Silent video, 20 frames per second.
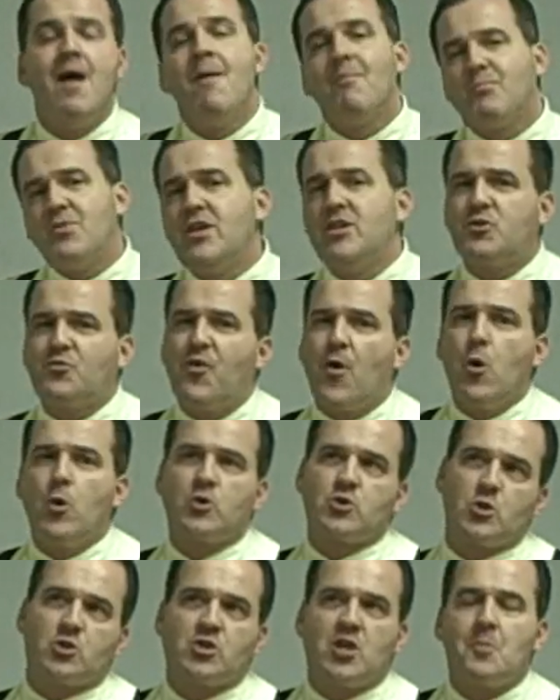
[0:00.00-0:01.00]
These folks
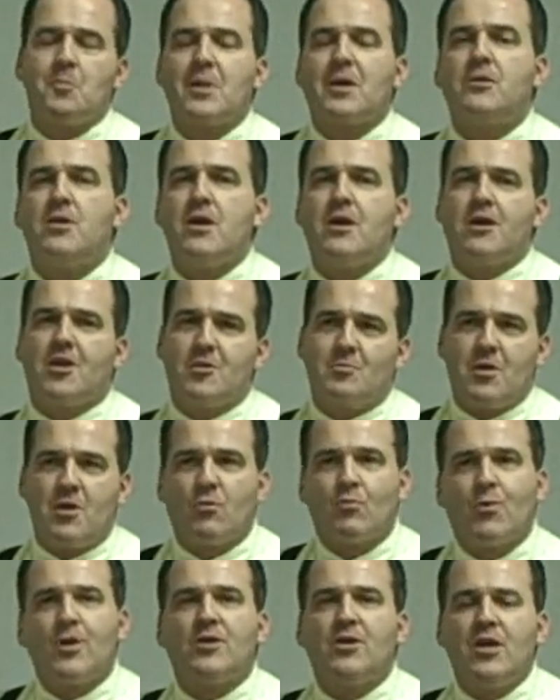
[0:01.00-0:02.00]
are typically going to be
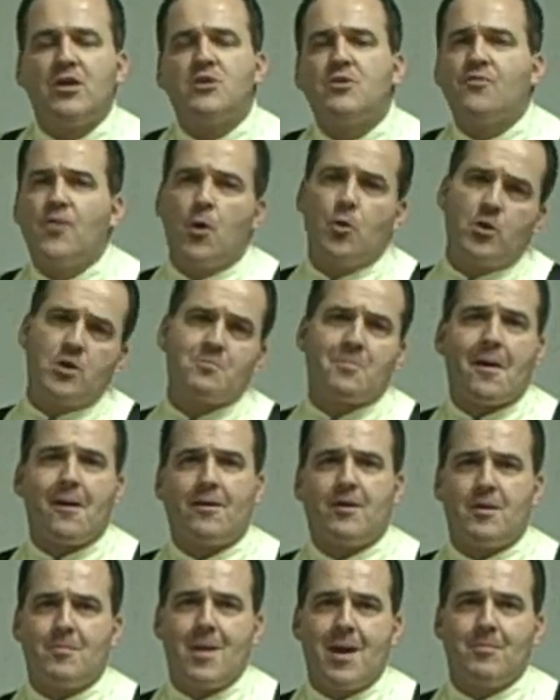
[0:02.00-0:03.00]
really devoted
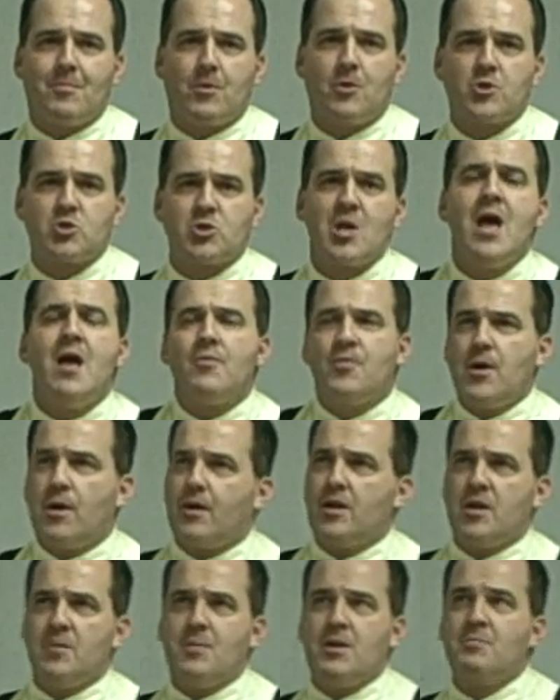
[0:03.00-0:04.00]
party members. They're
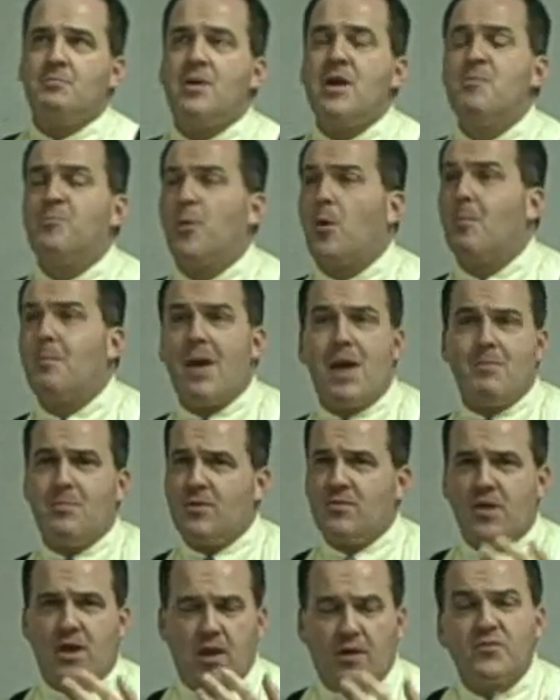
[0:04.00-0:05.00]
going to be people maybe
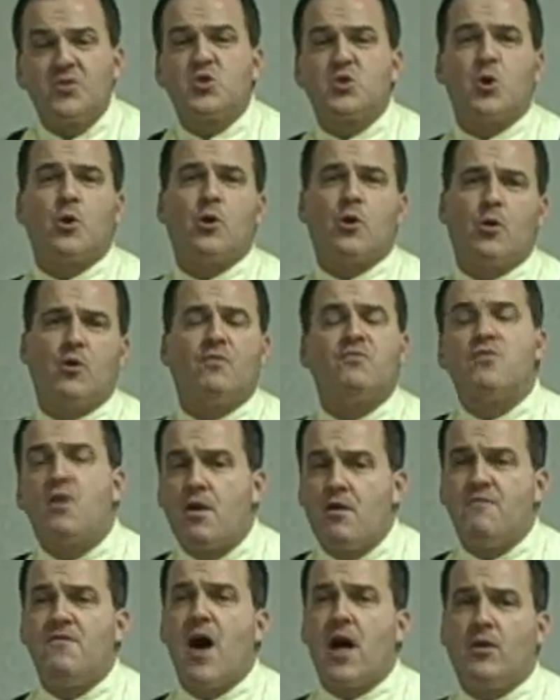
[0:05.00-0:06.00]
that have served, that
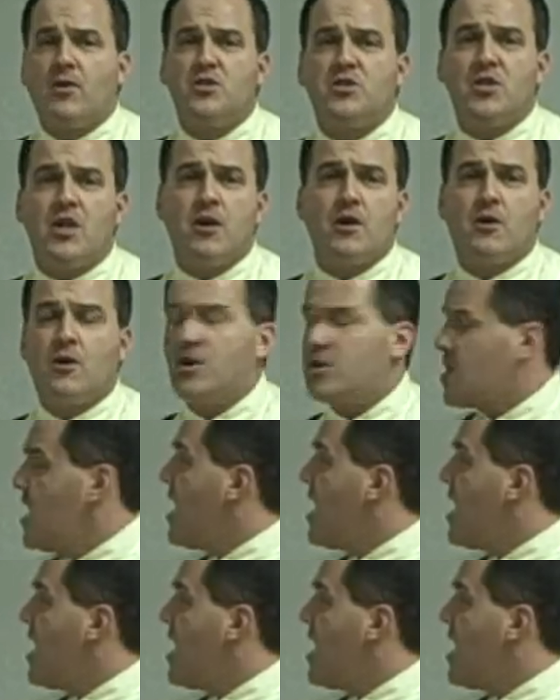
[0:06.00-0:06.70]
have volunteered.